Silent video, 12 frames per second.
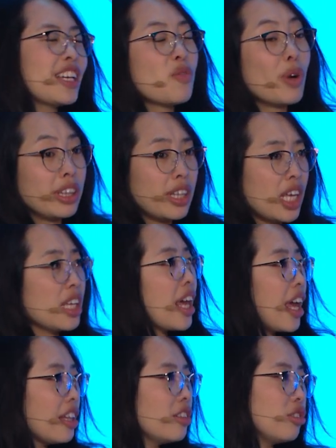what they
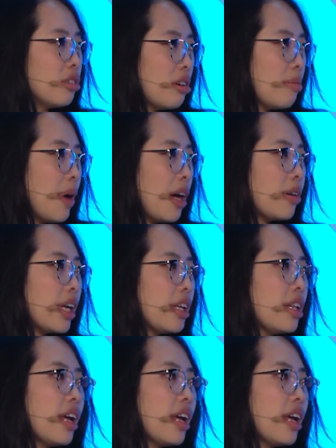can do about it.